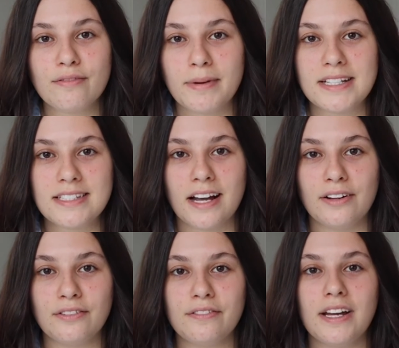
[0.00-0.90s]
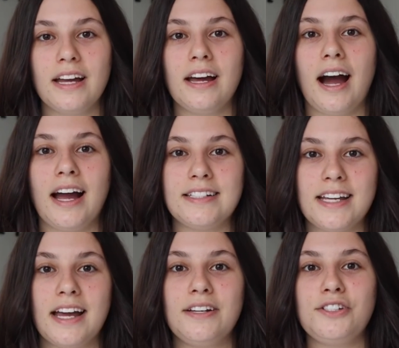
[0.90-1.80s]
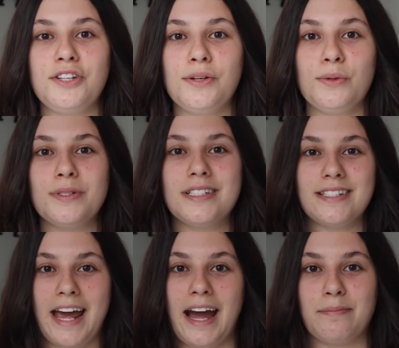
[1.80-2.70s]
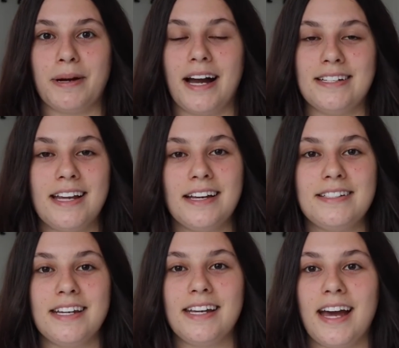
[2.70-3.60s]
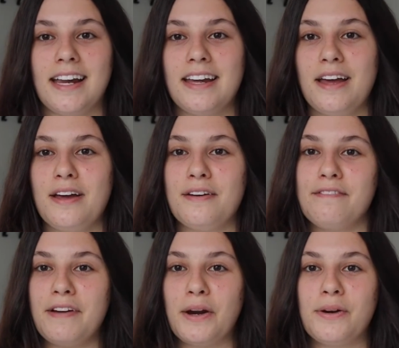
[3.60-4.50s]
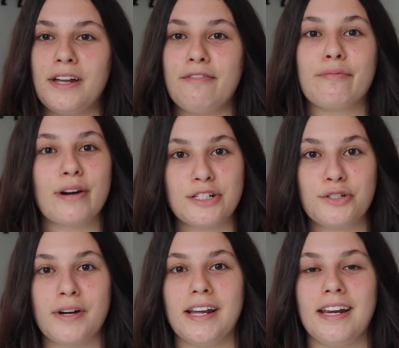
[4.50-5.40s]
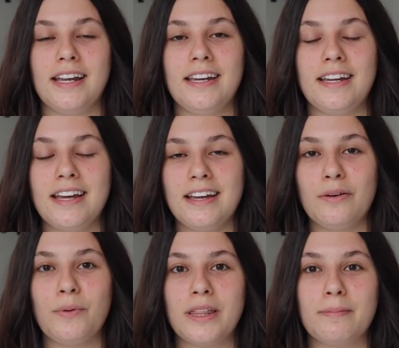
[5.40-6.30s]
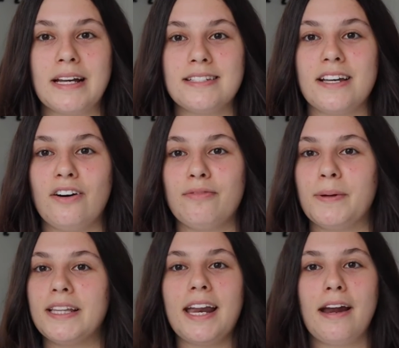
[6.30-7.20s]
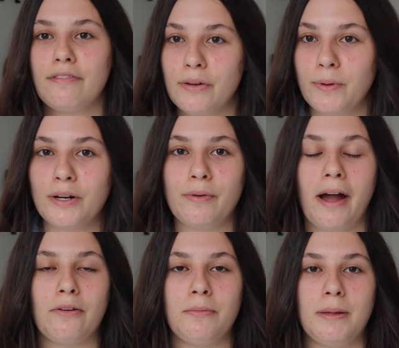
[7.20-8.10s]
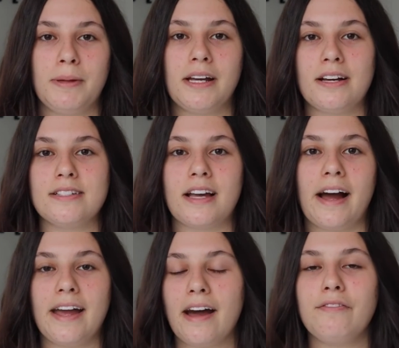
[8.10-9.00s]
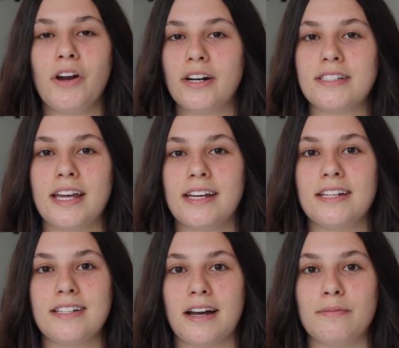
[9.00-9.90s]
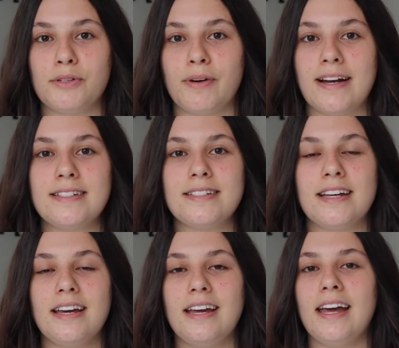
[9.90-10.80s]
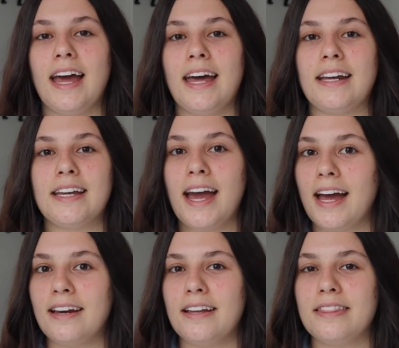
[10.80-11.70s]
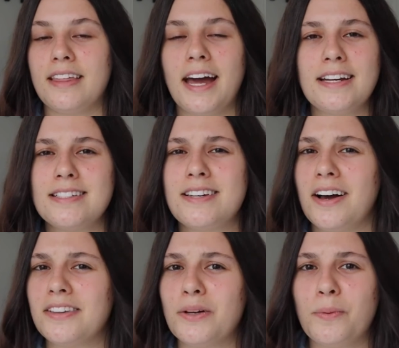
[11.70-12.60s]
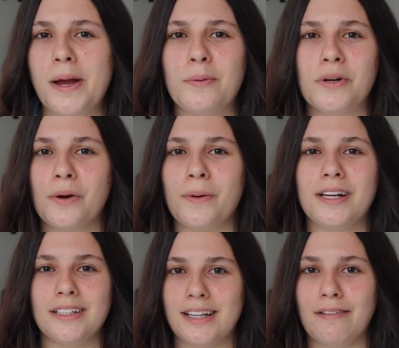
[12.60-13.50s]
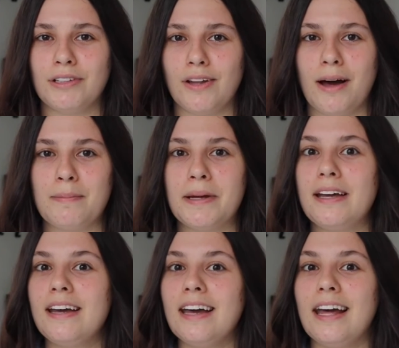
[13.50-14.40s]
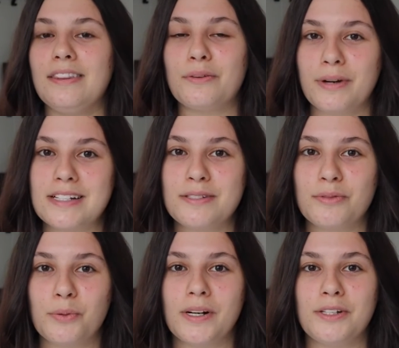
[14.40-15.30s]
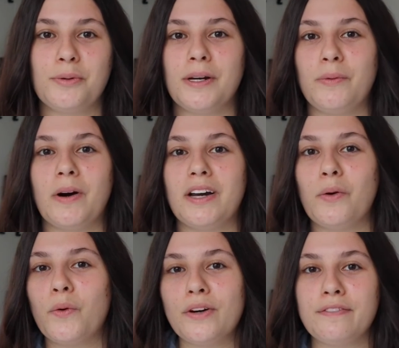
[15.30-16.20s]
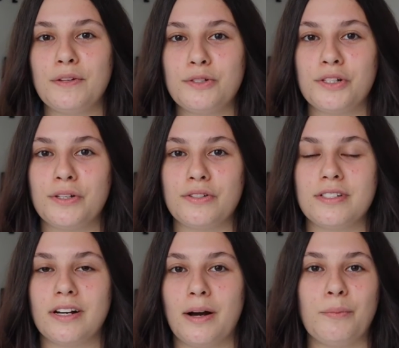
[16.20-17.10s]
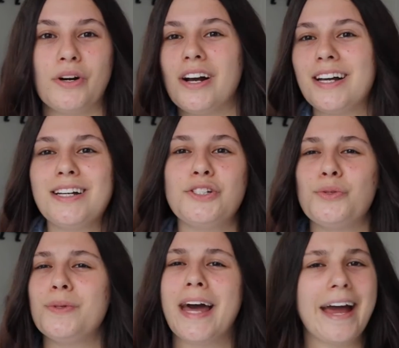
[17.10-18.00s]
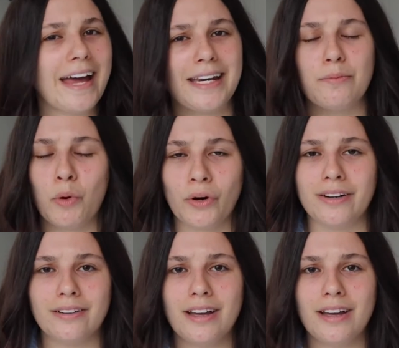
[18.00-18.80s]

of myself, I tend to snap. I tend to get very frustrated with myself, but then everyone around me because I have not taken time to rest and again, that is not the way we're going to level up in the rest of 2021 or future years to come. We're not going to do that anymore.